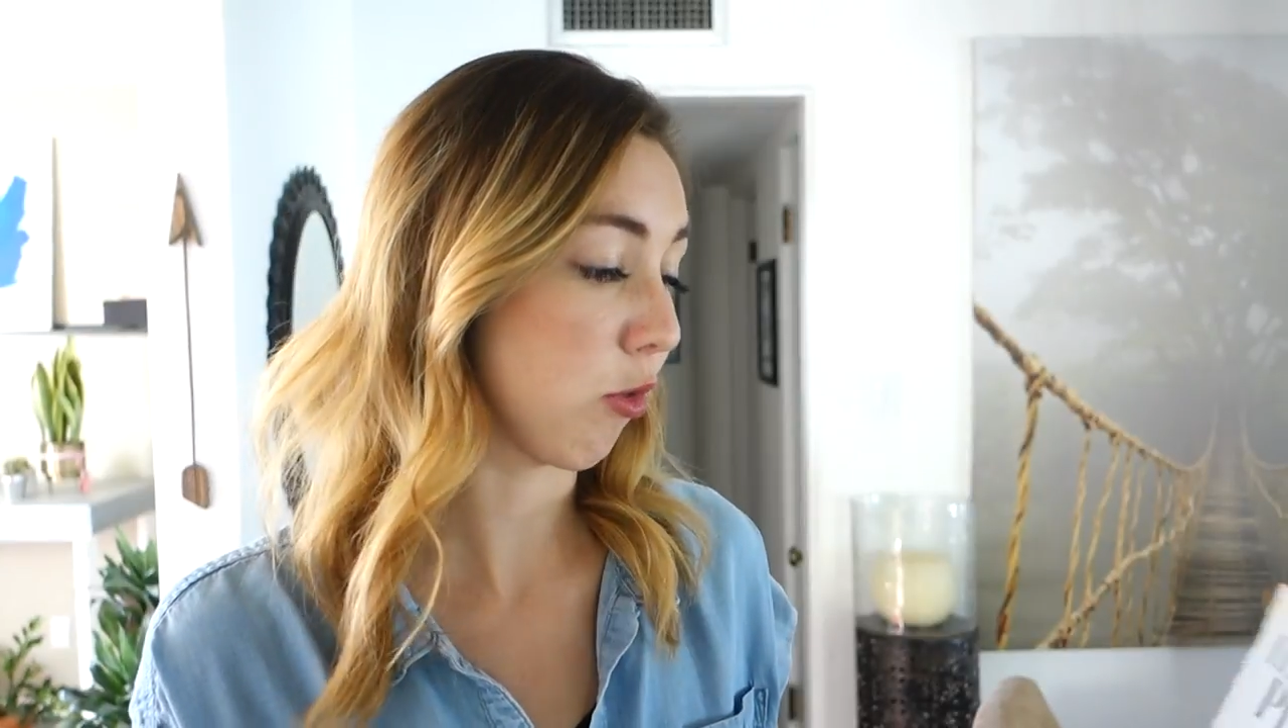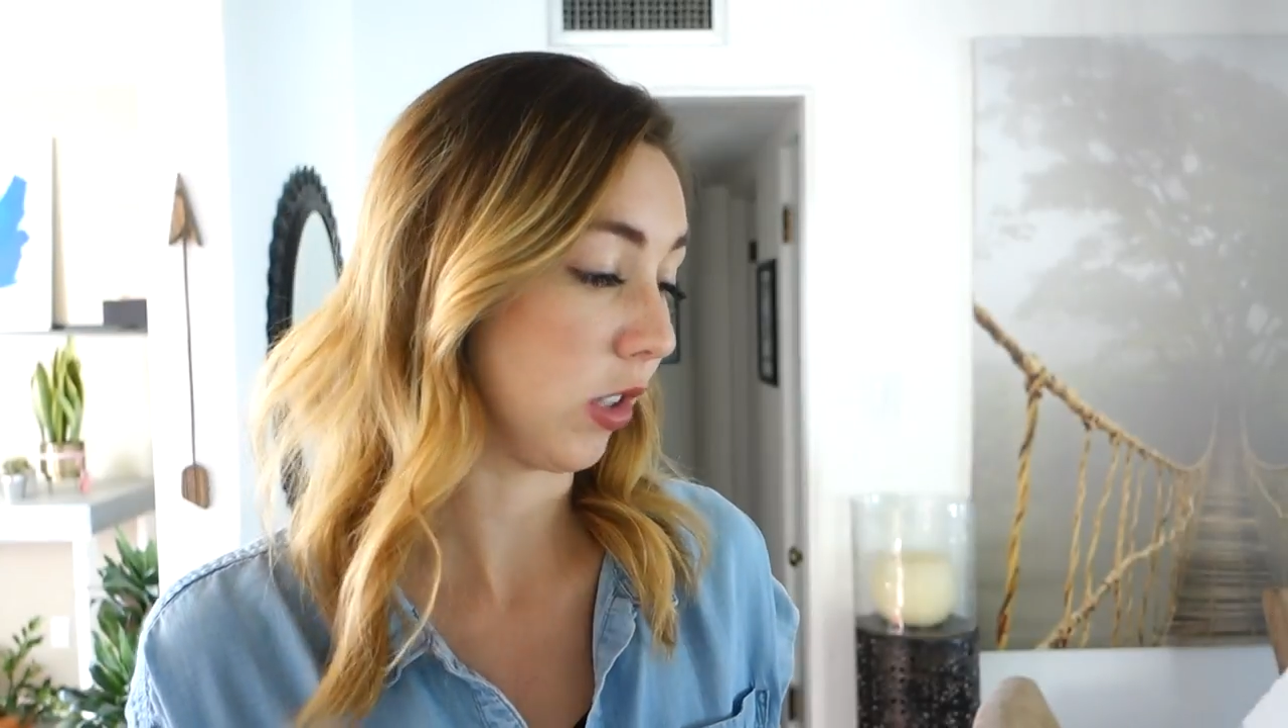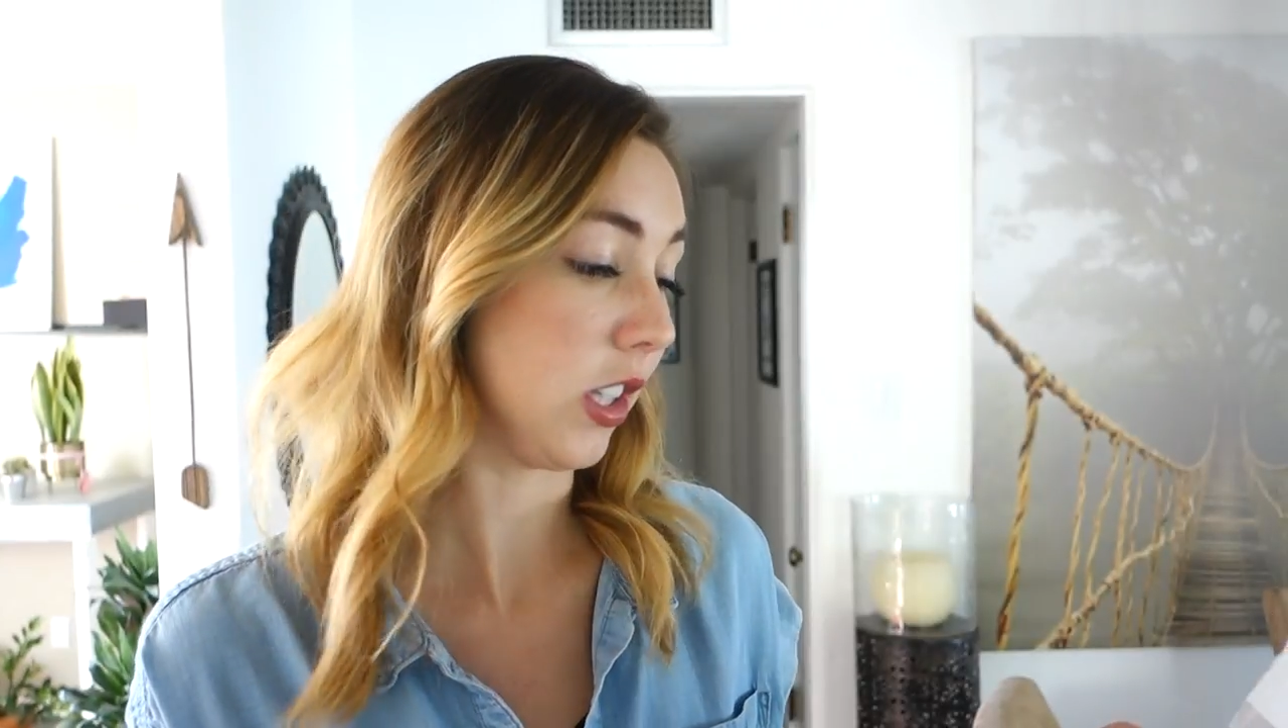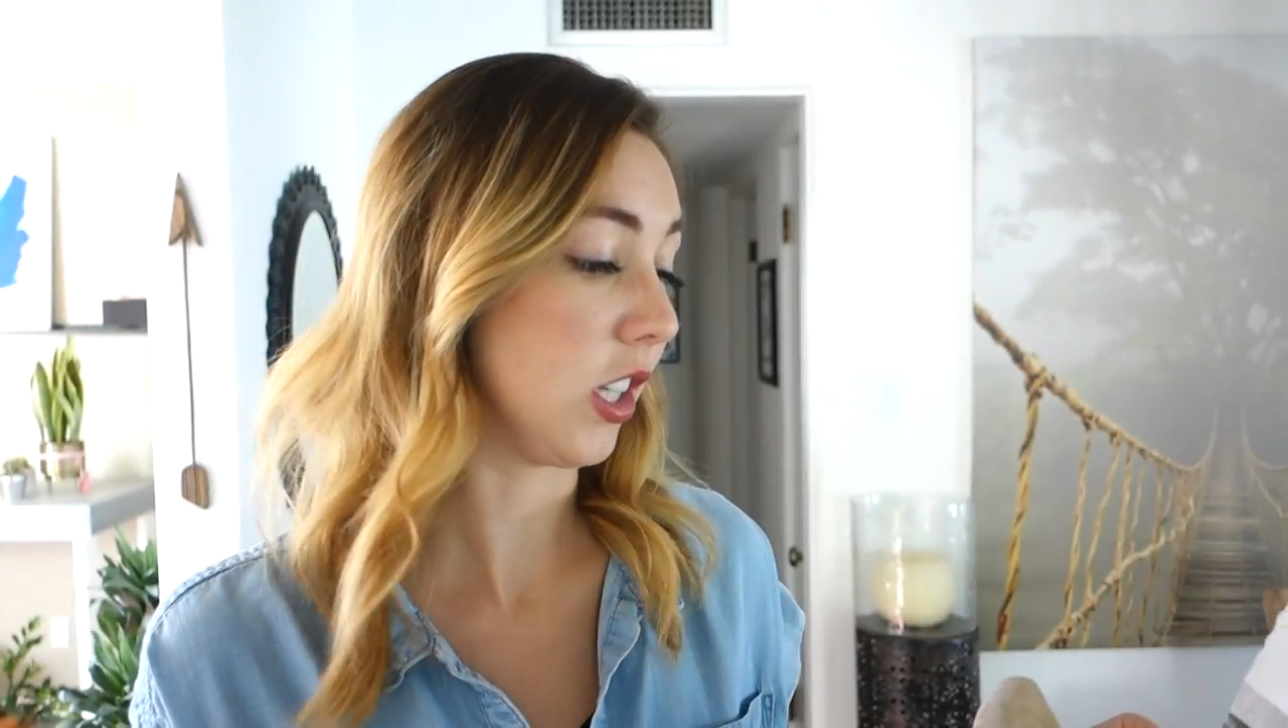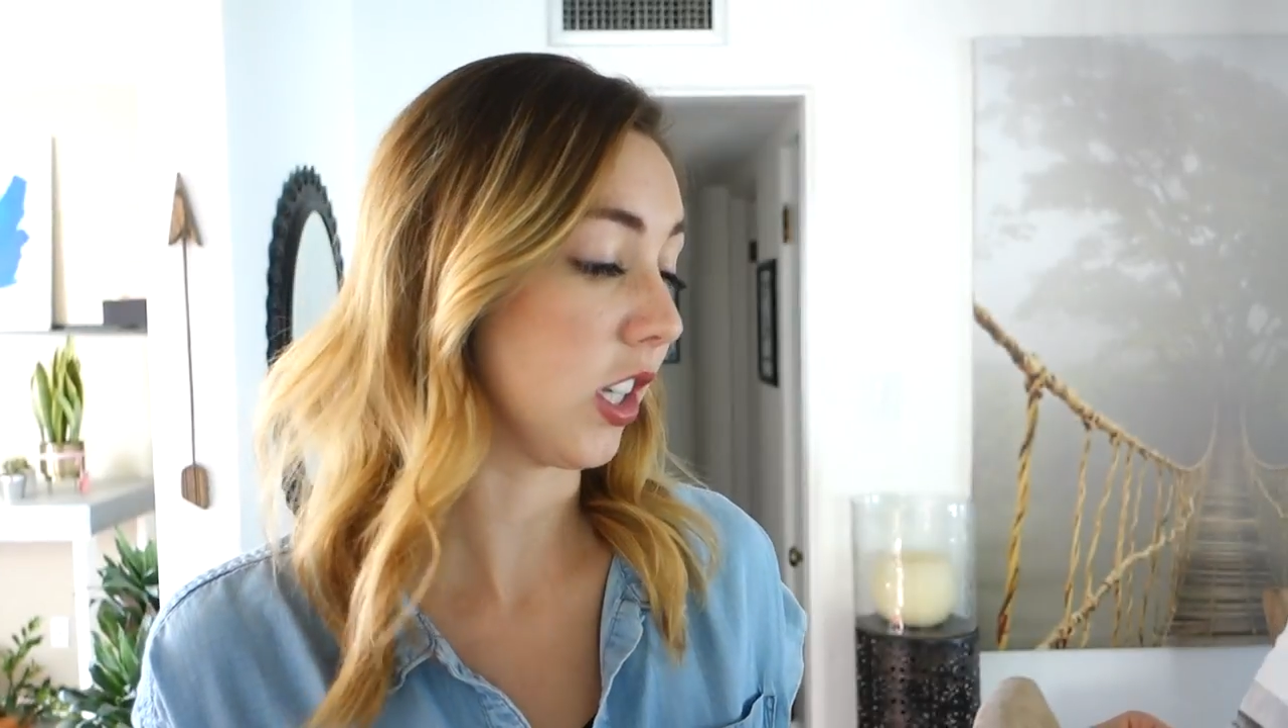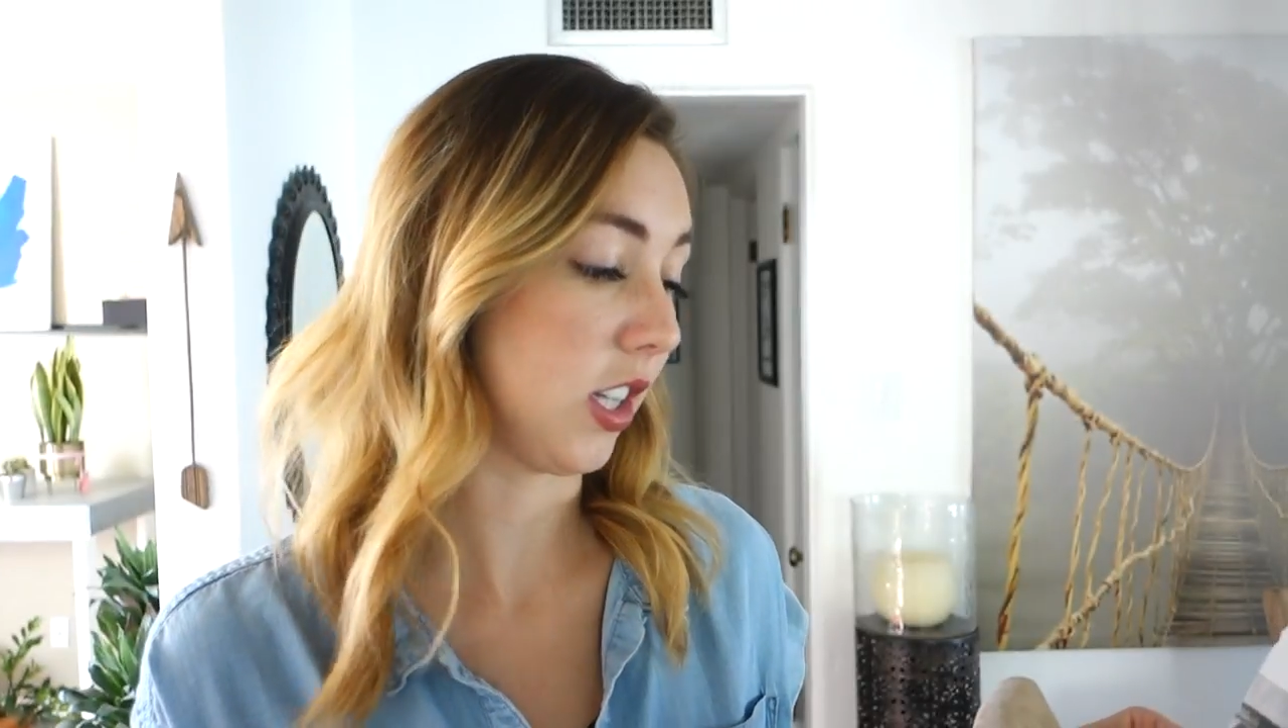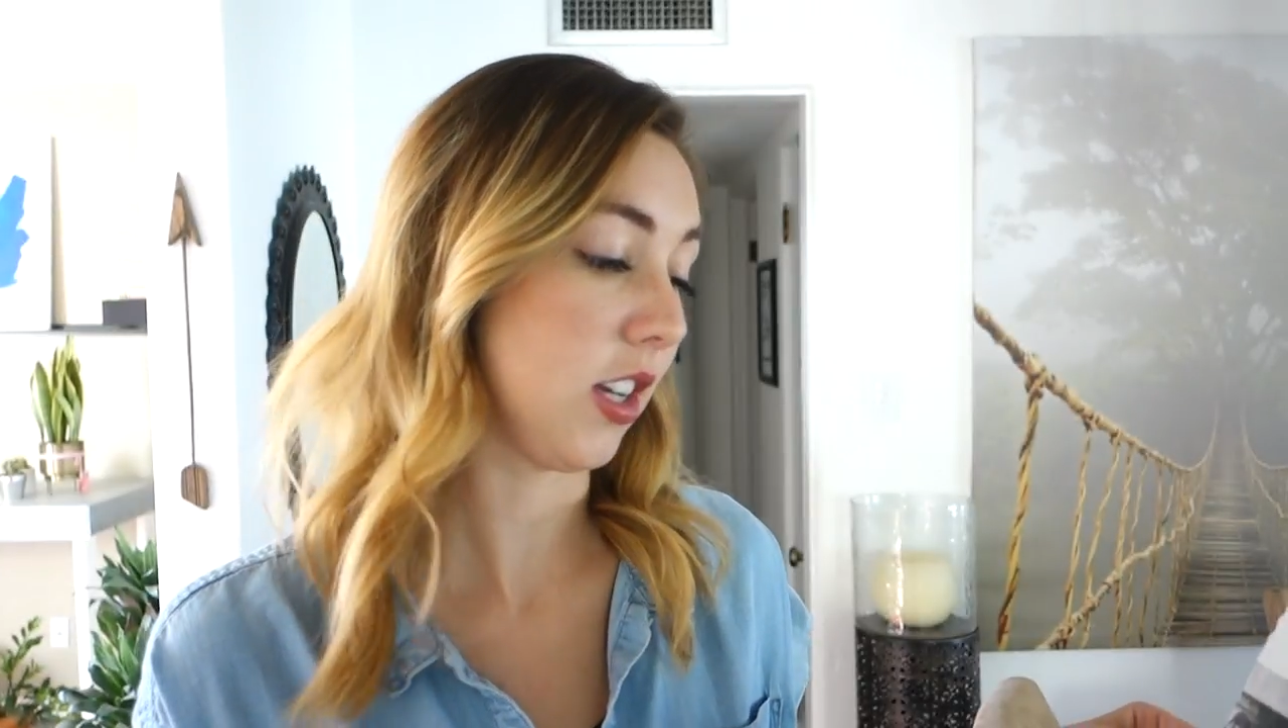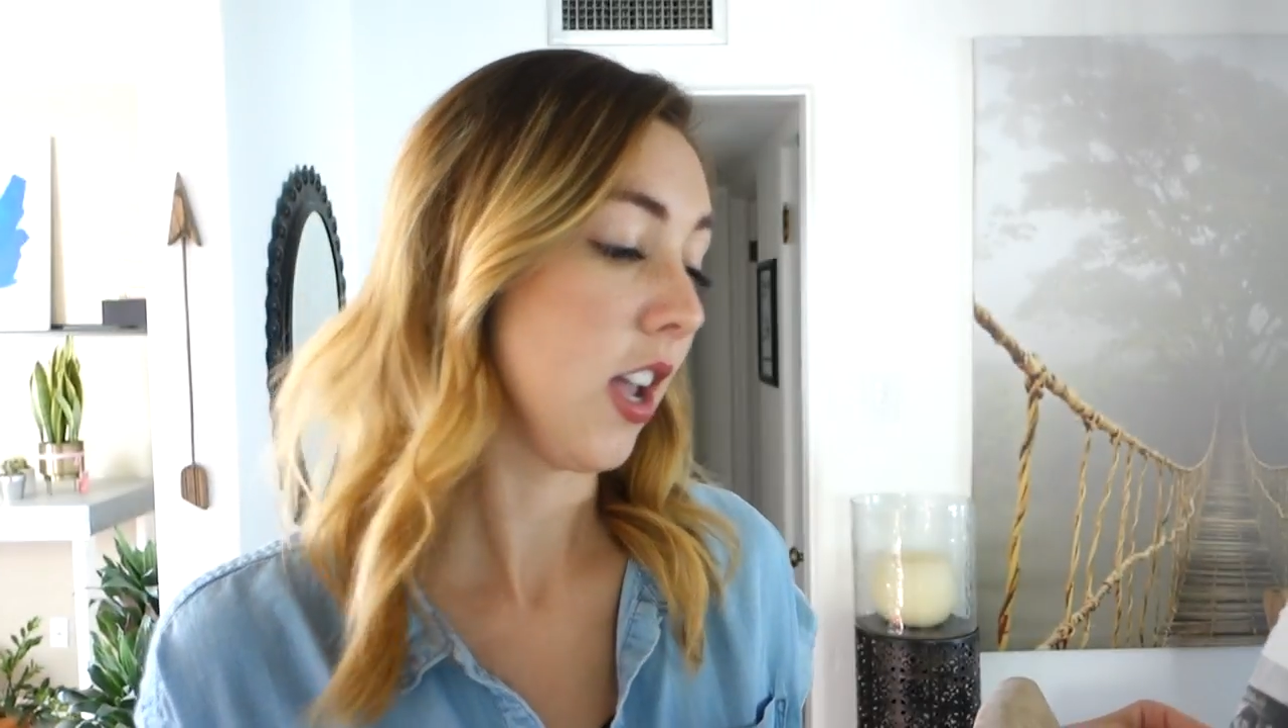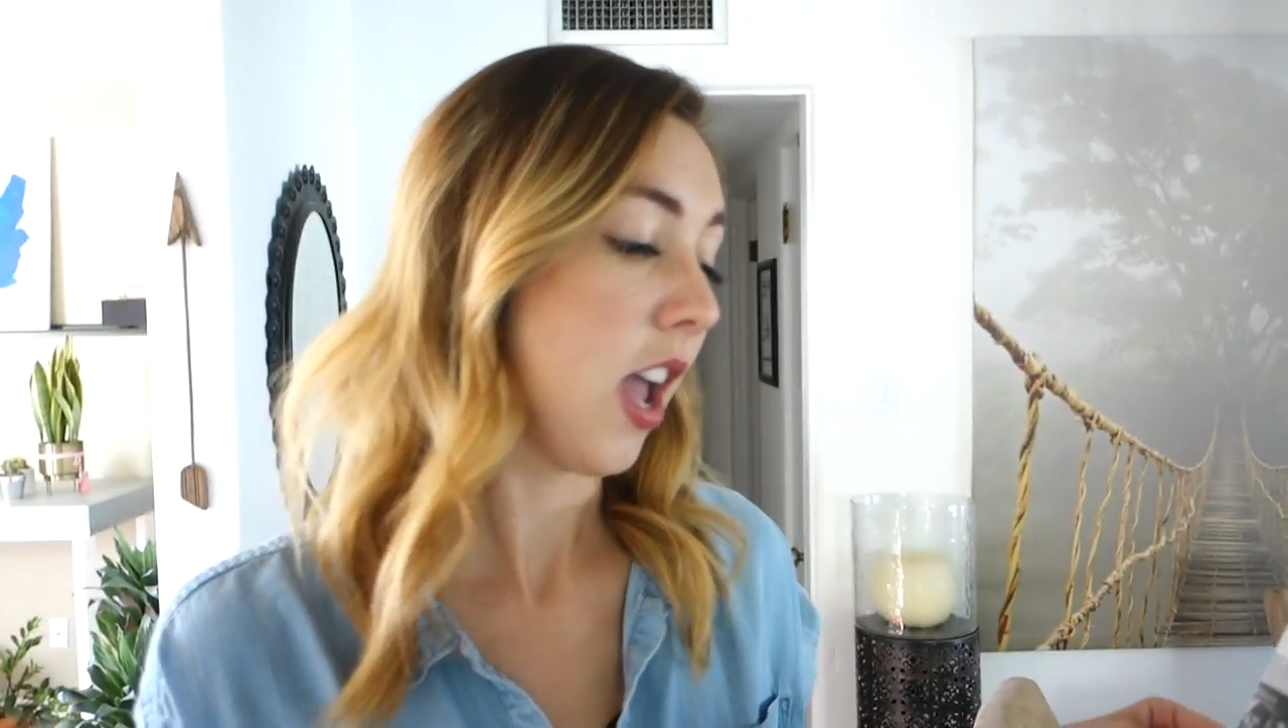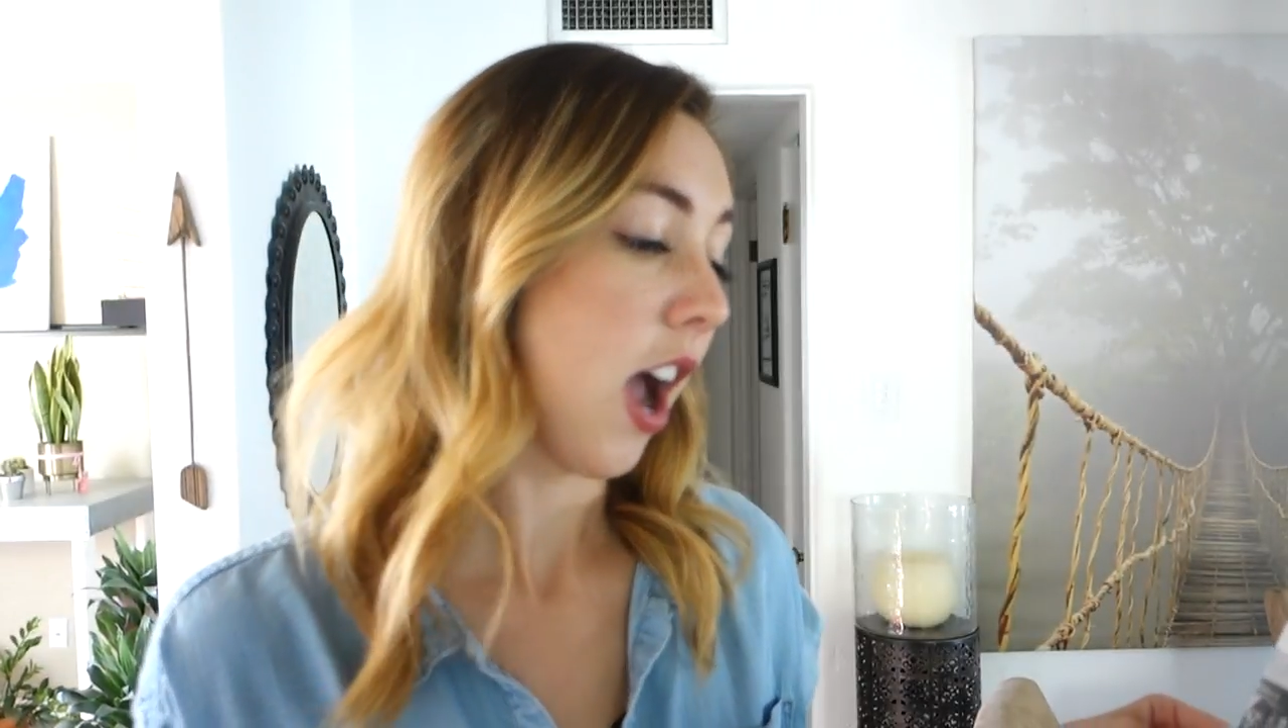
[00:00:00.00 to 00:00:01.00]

really good.